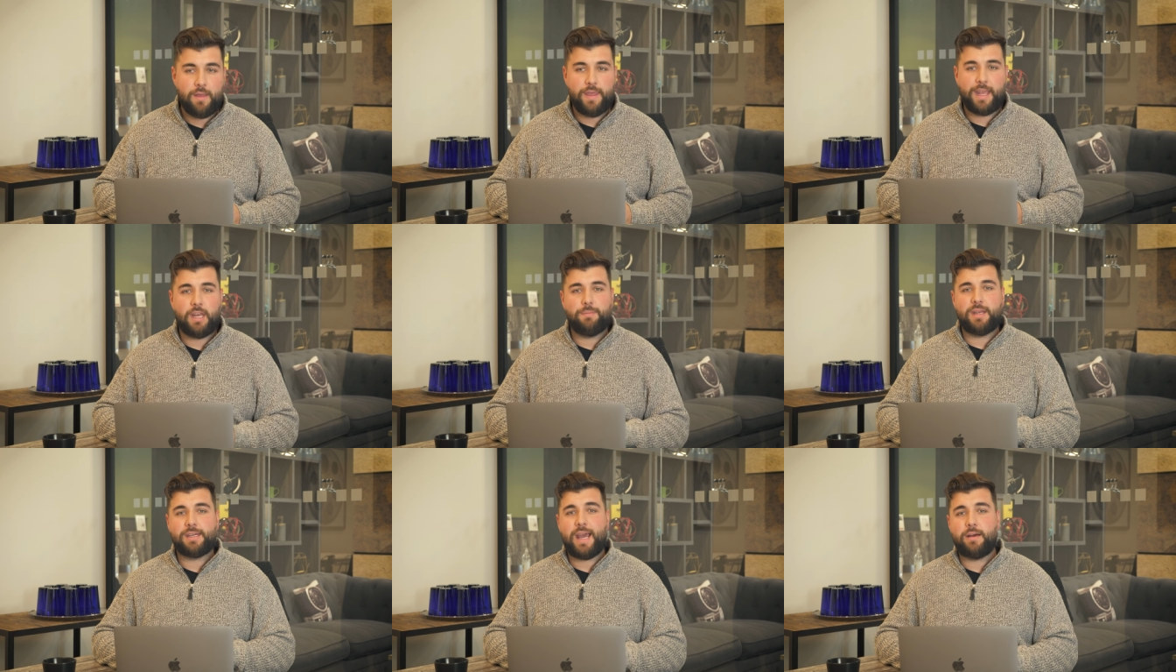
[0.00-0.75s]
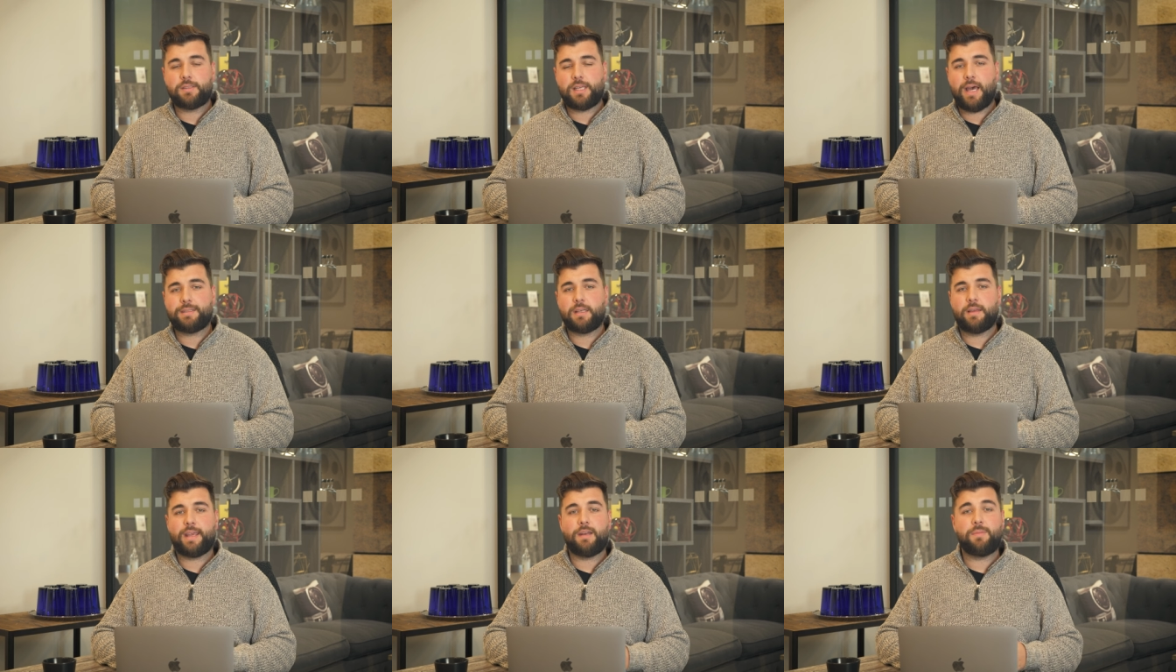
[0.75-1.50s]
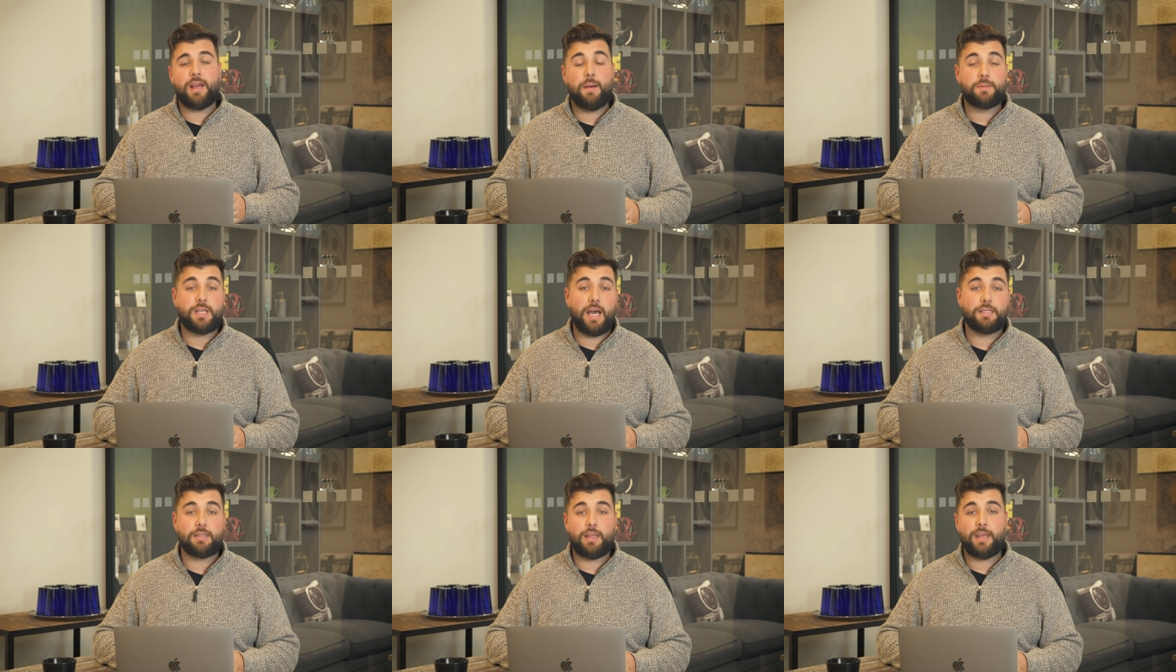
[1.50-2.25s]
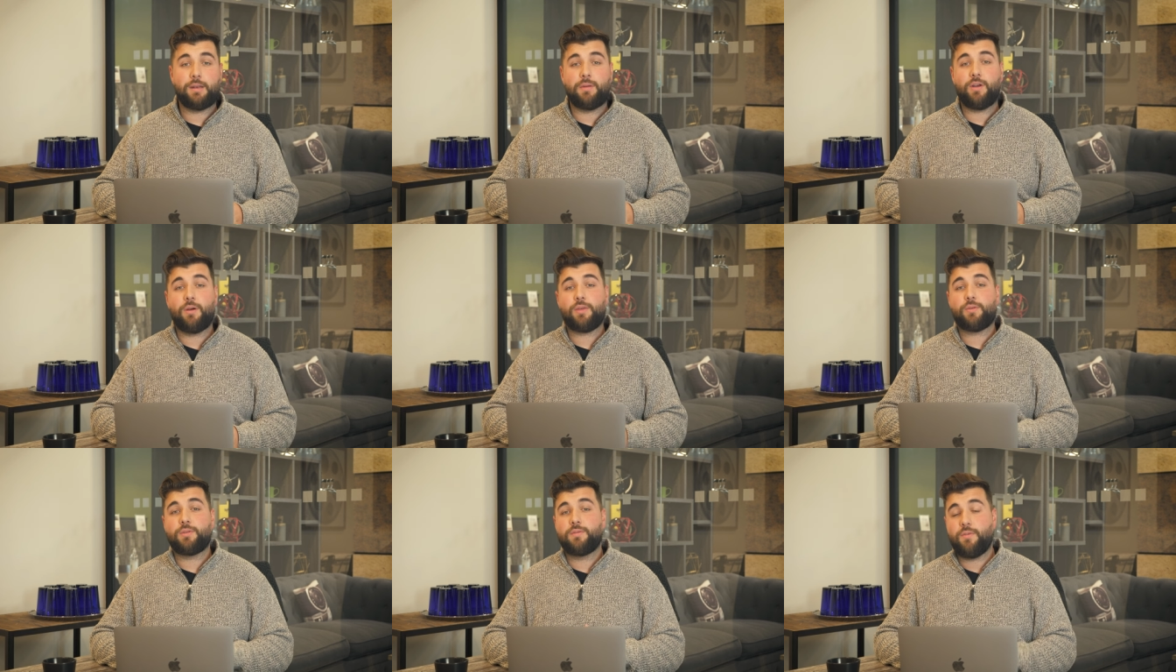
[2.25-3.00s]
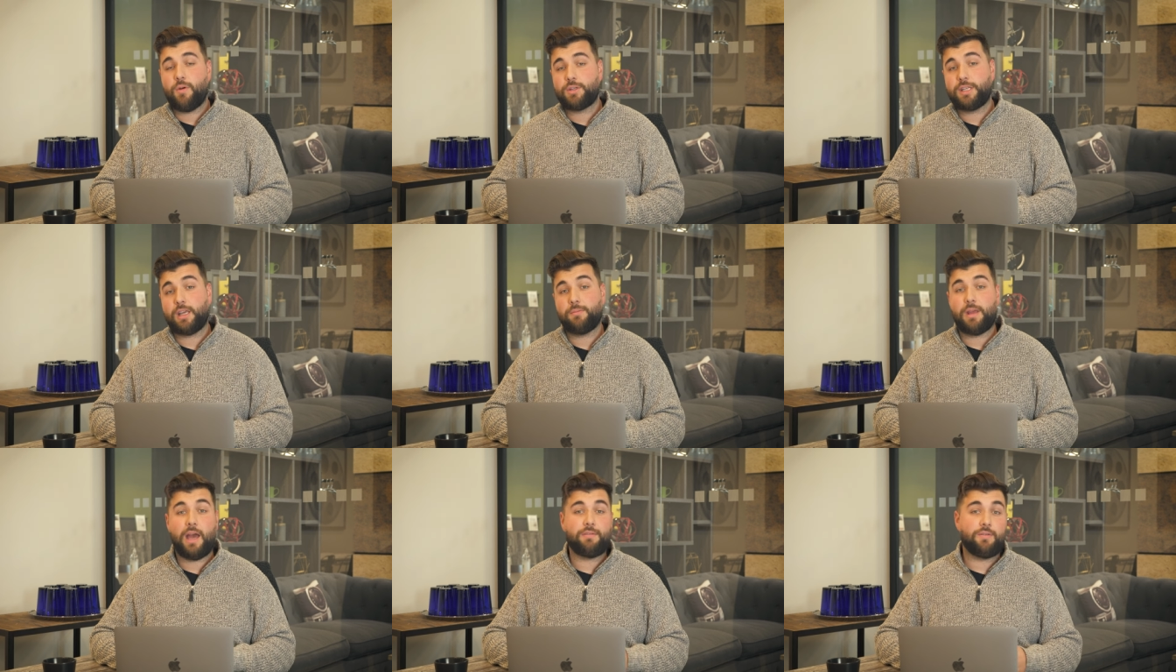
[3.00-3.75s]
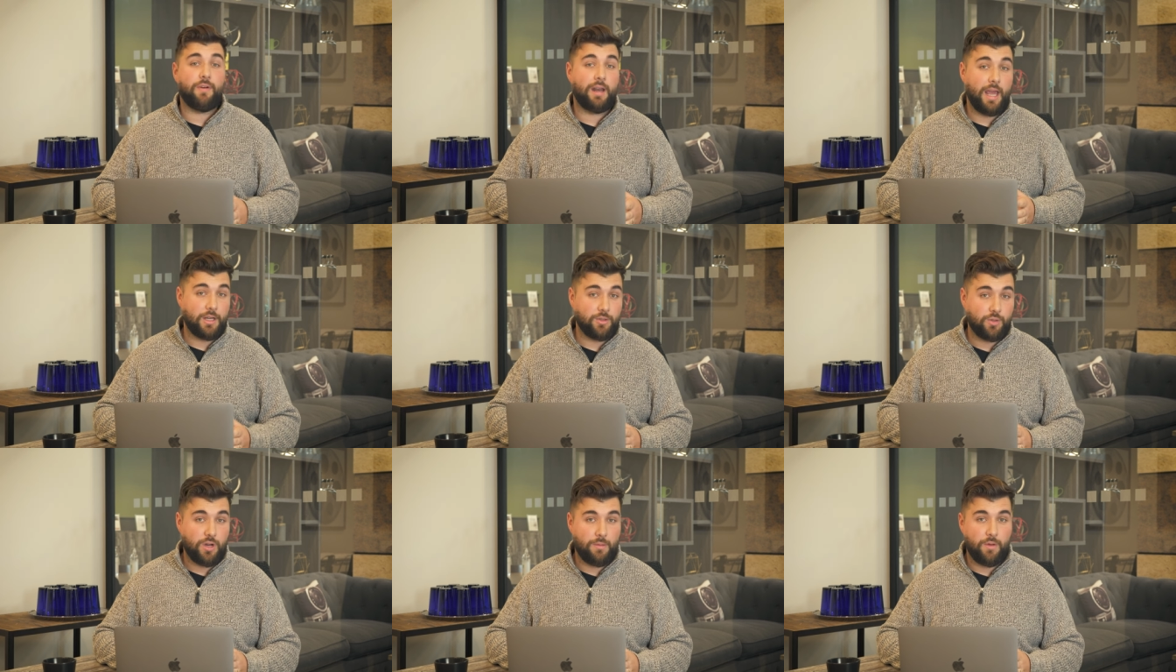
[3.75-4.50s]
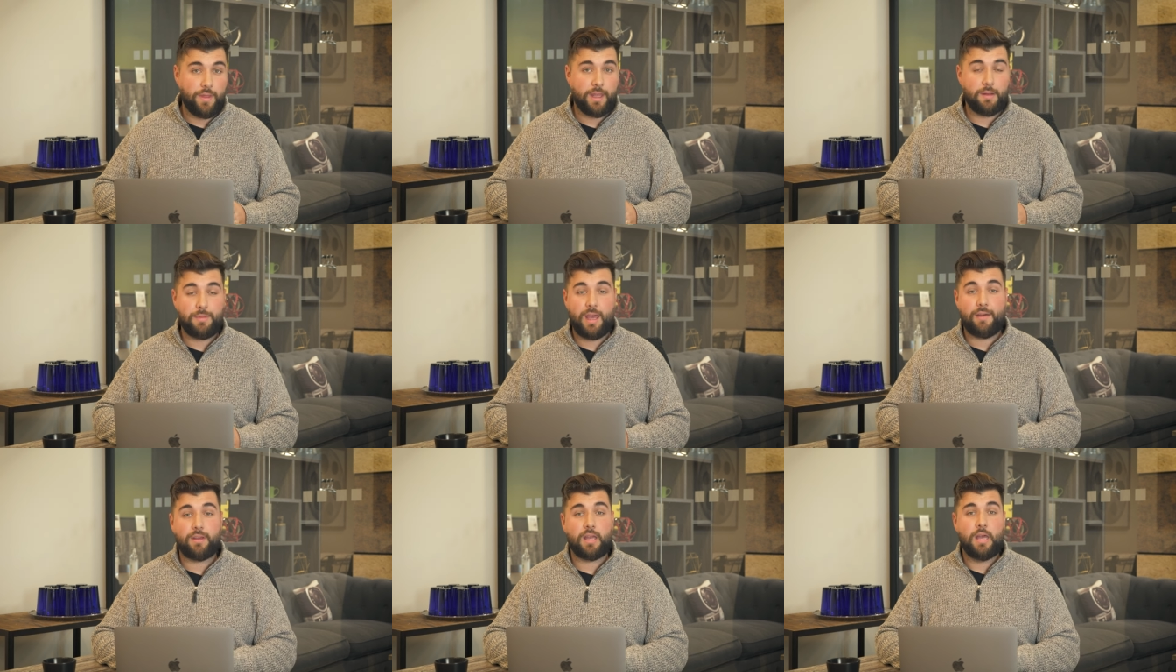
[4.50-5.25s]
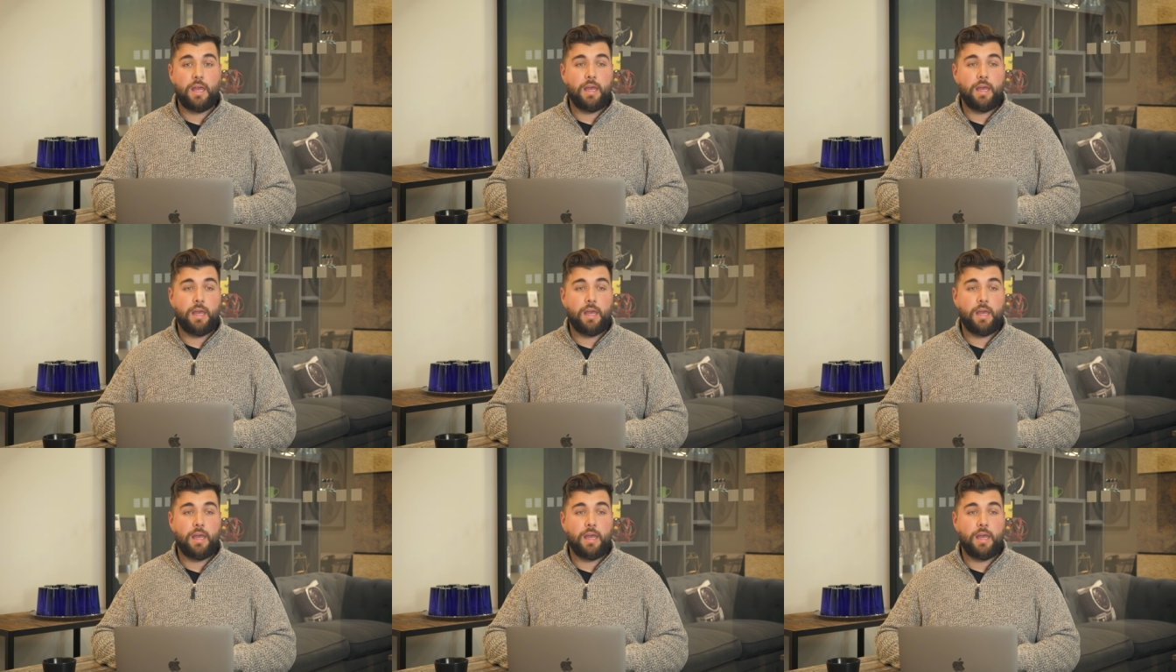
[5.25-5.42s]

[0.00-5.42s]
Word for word: They can be downsizing, they can be upsizing, they can be going through divorce, they can be having financial trouble, they can be having,